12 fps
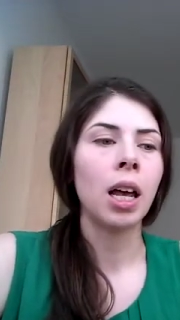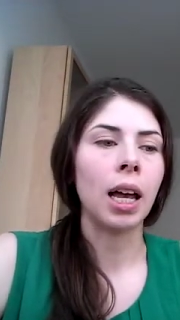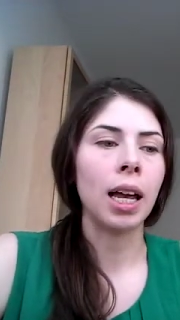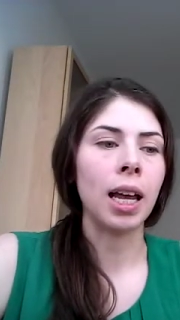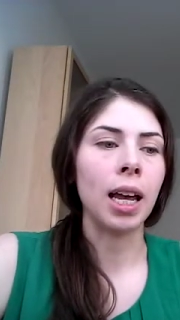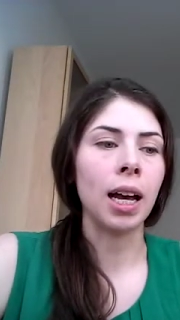
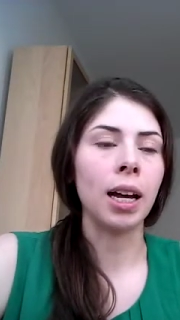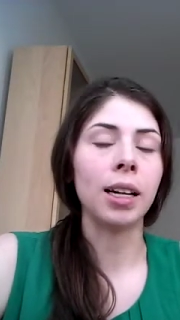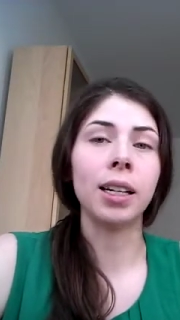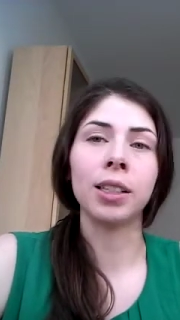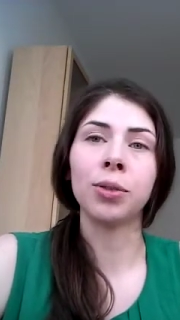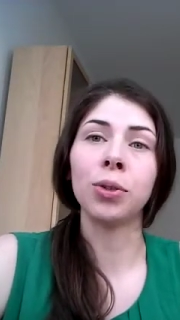And
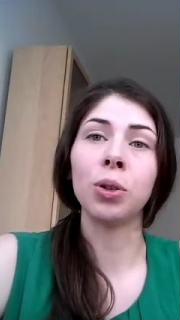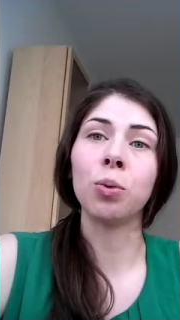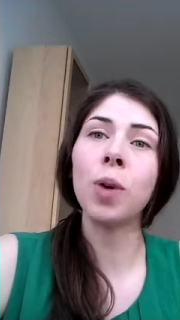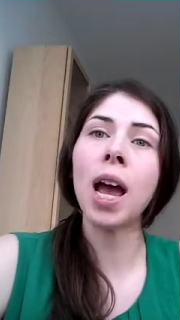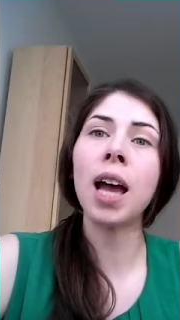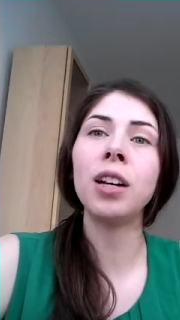as for the
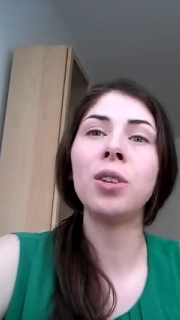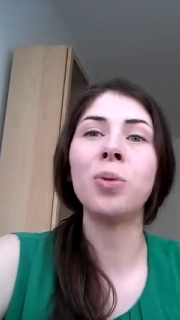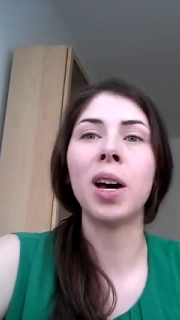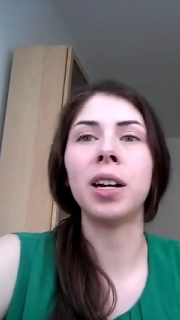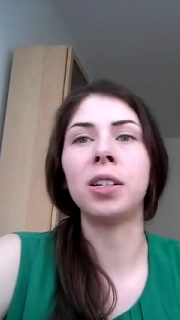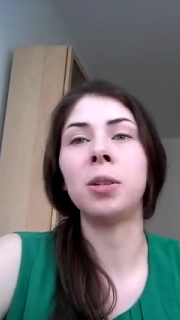red, you
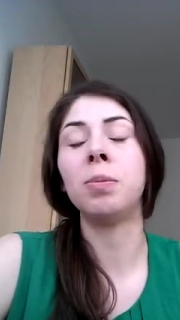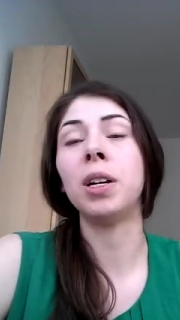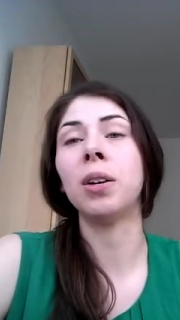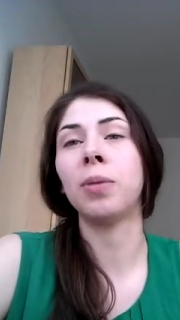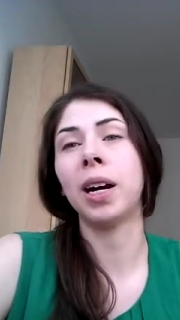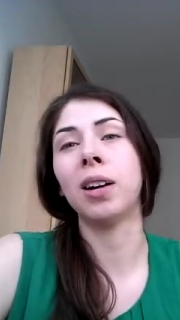want it to be
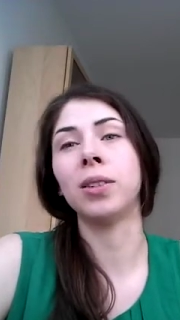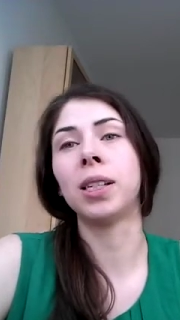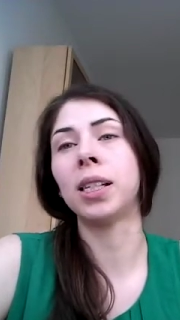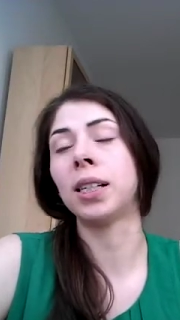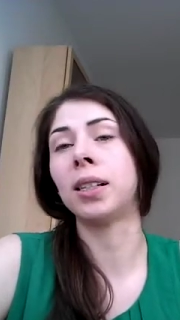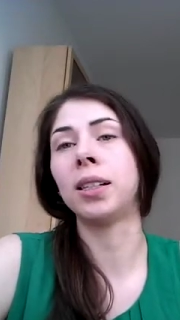around
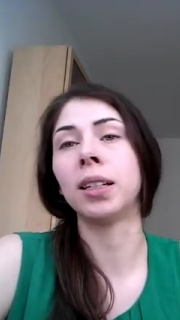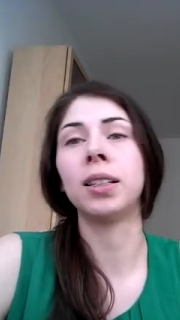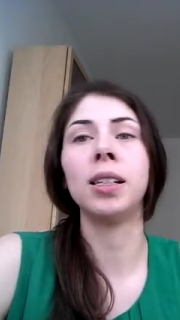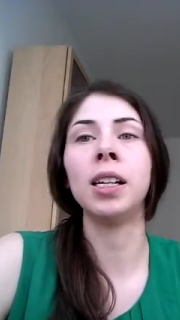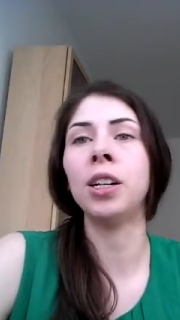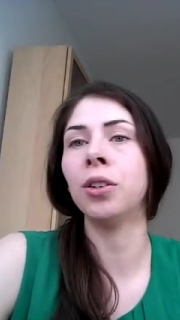
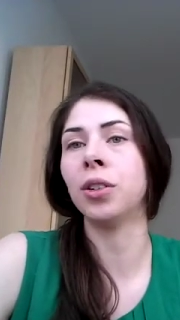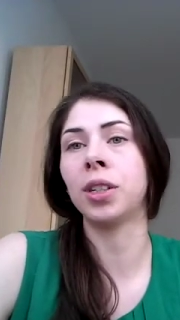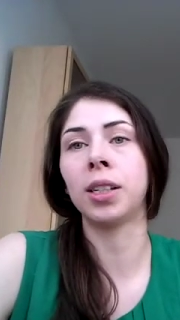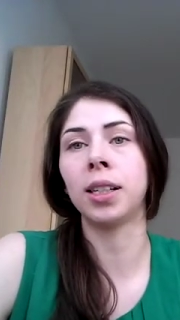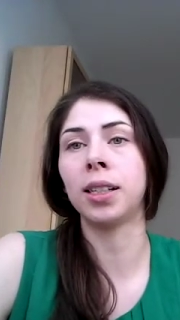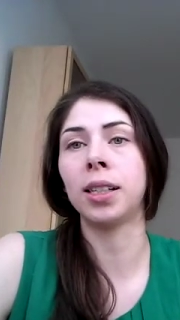660 or
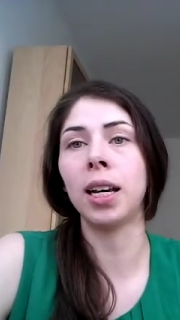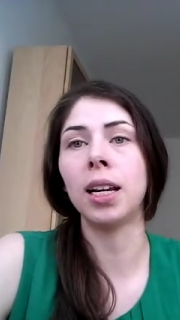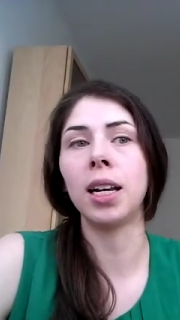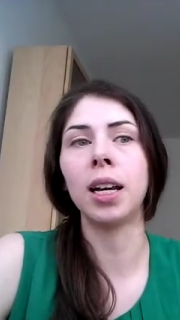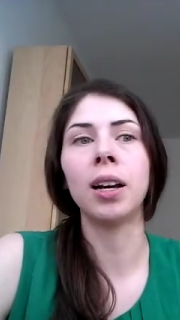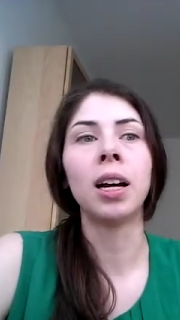
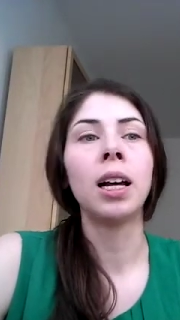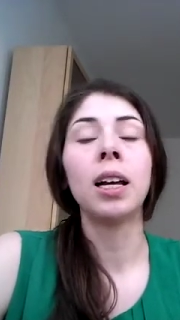680.